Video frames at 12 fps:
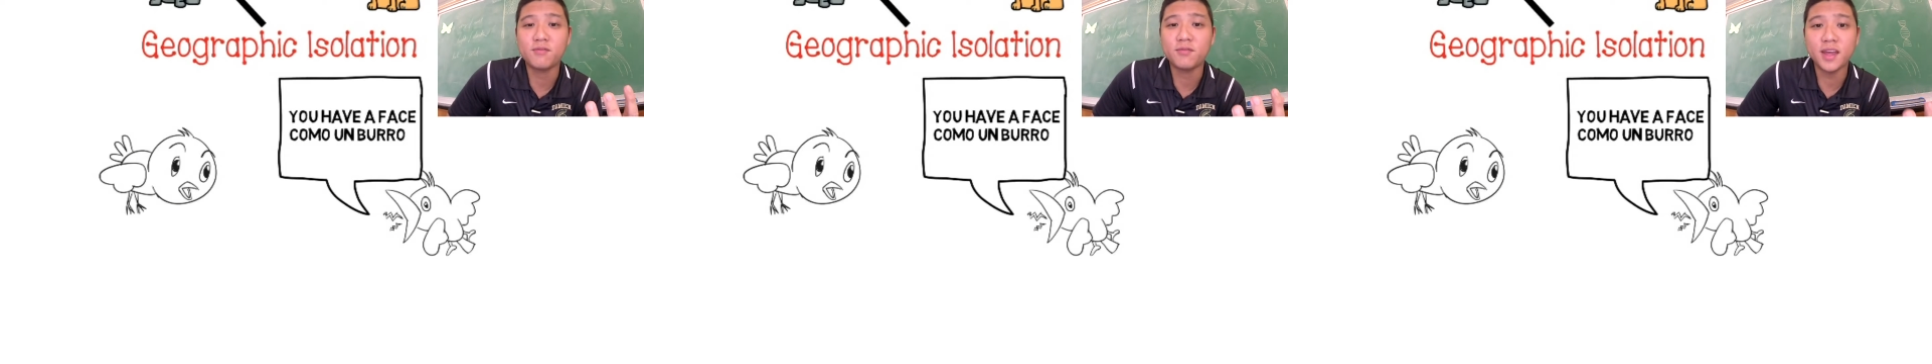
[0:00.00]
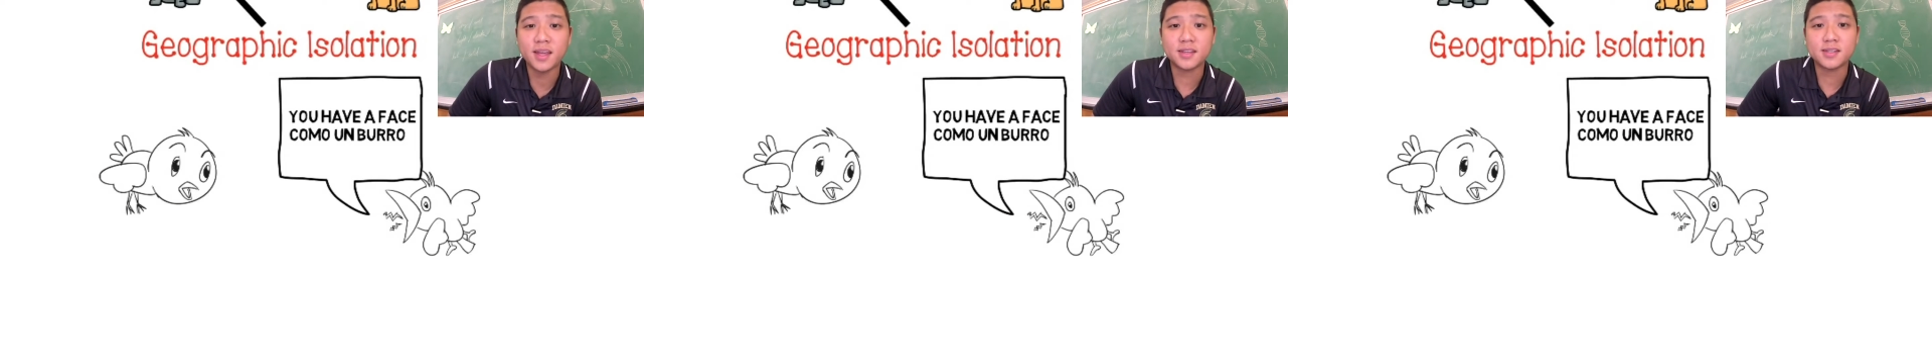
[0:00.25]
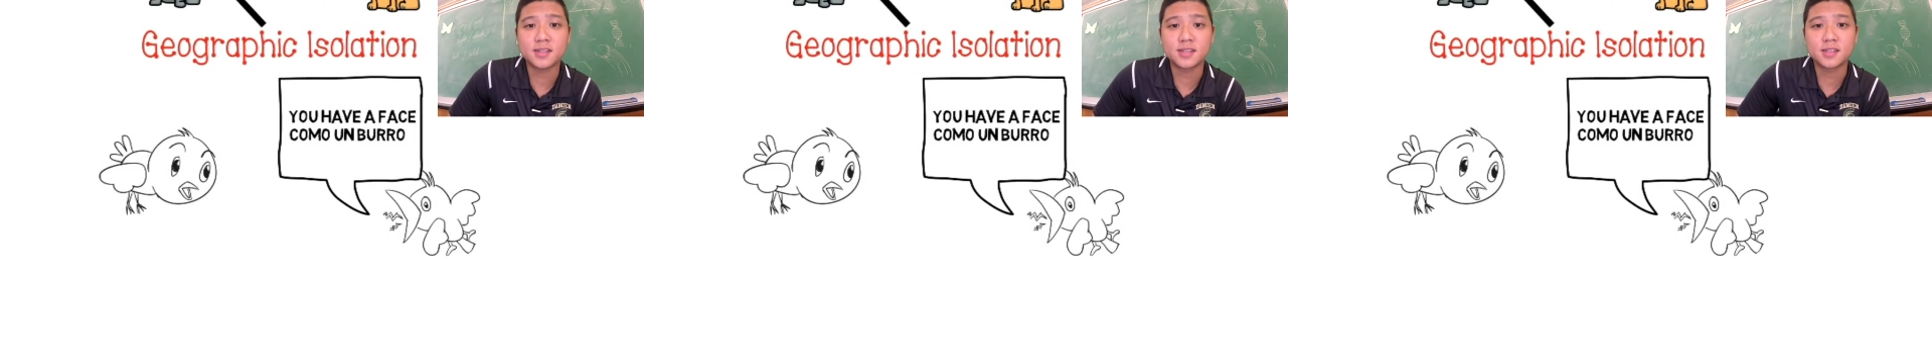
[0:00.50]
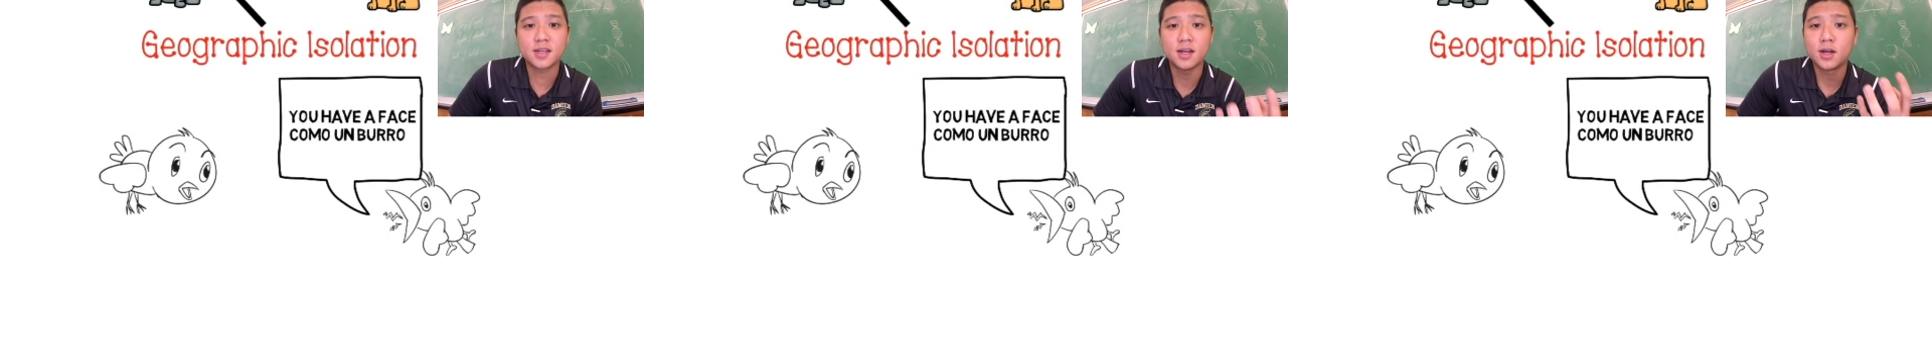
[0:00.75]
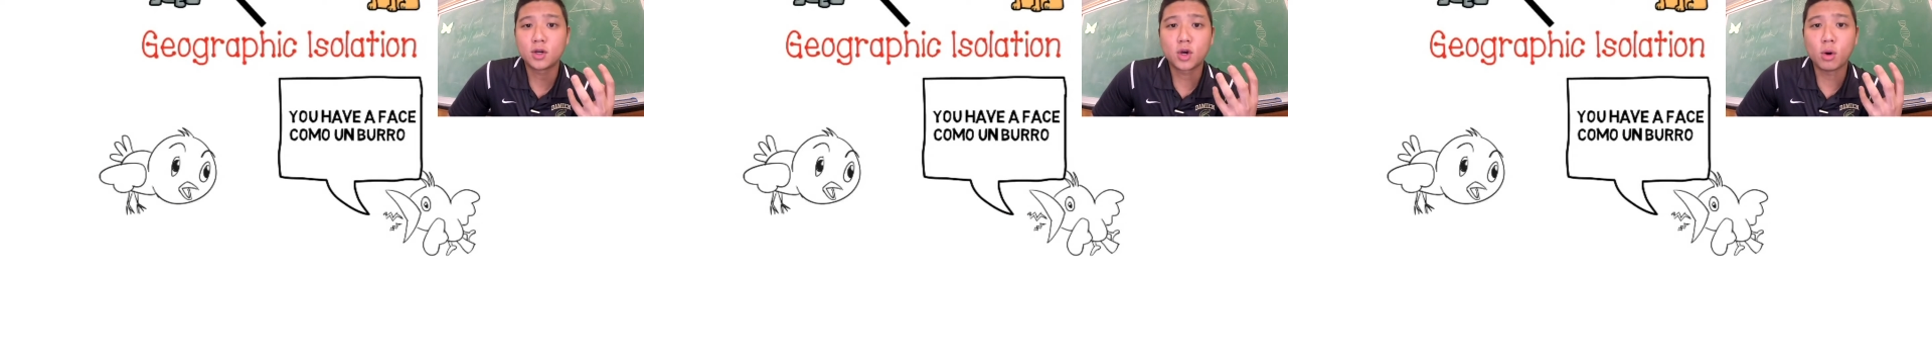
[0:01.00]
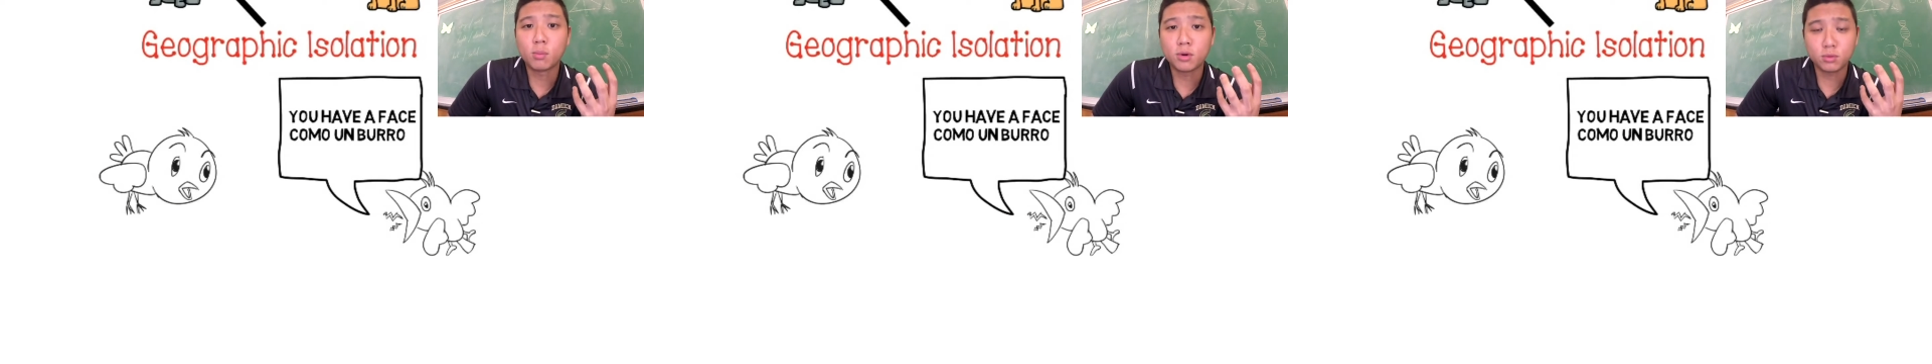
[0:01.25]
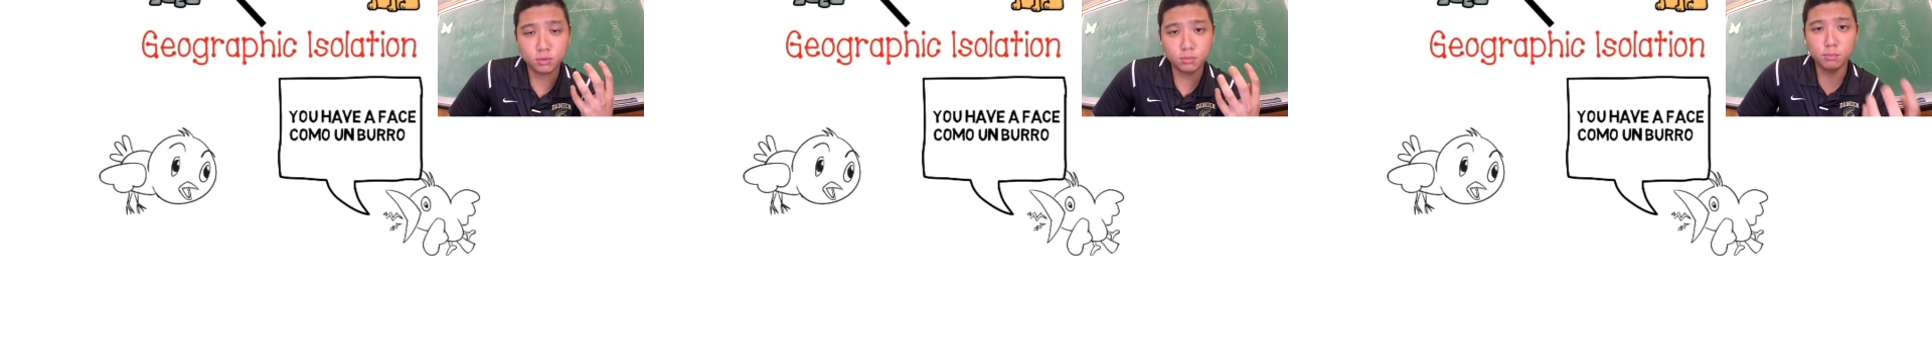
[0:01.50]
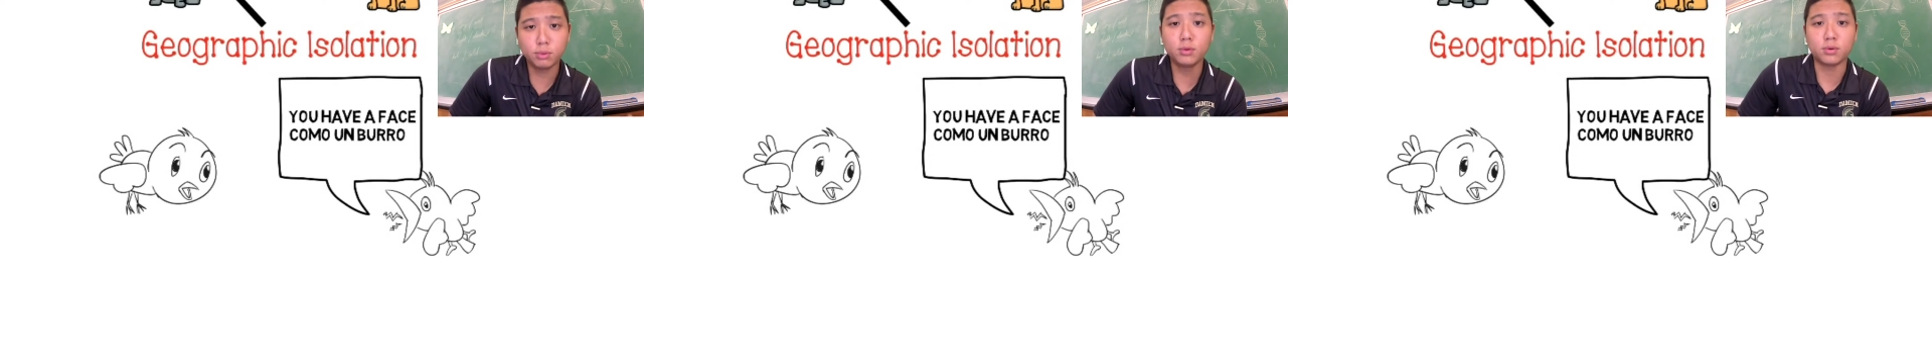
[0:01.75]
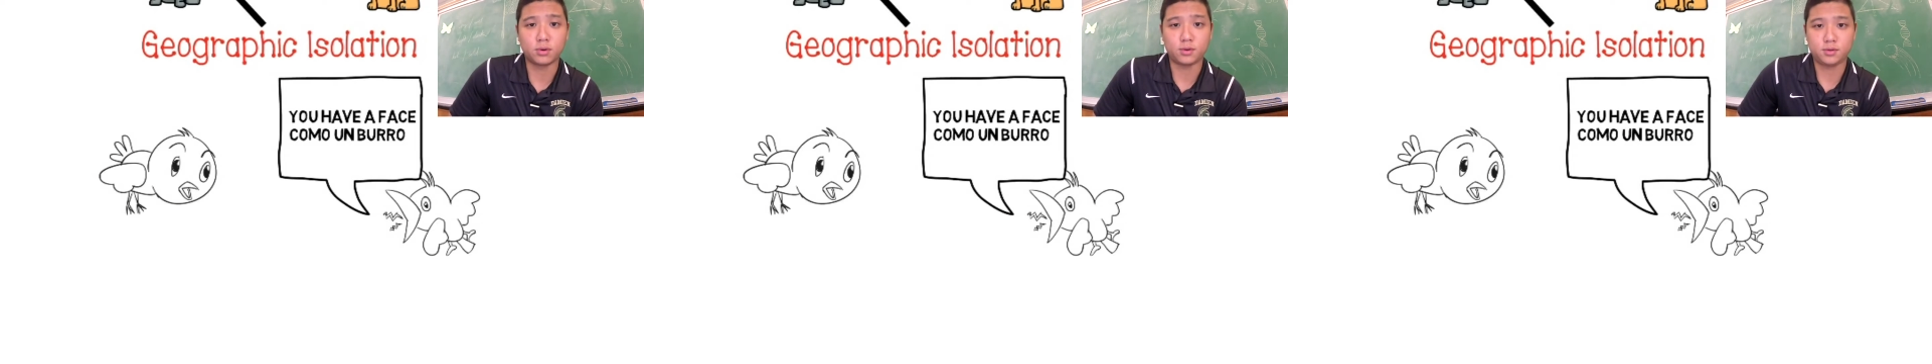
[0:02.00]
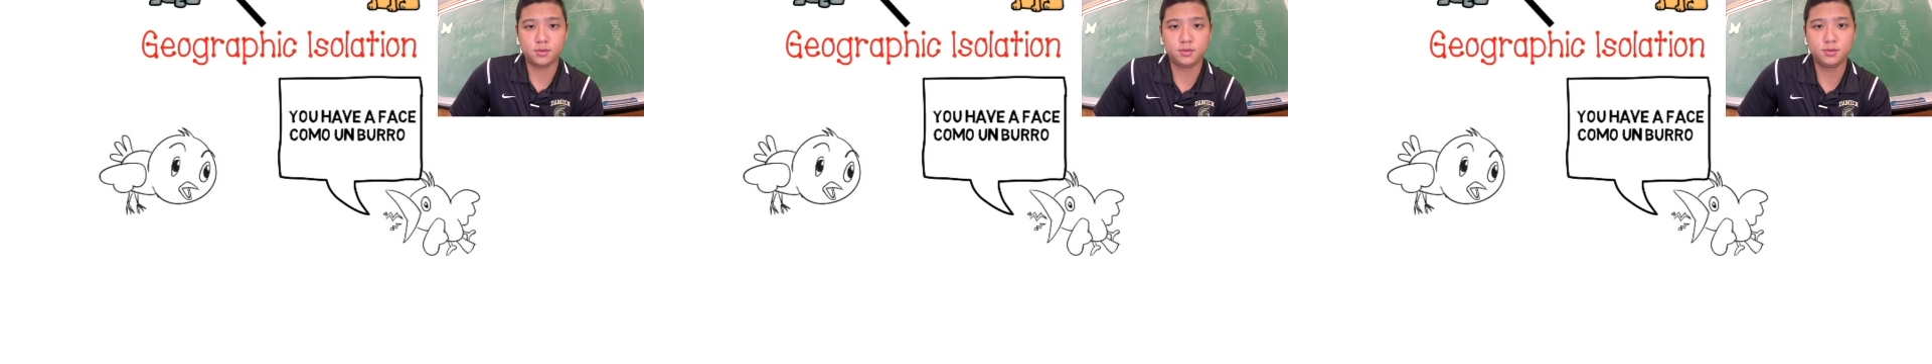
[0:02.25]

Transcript: face como un burro,"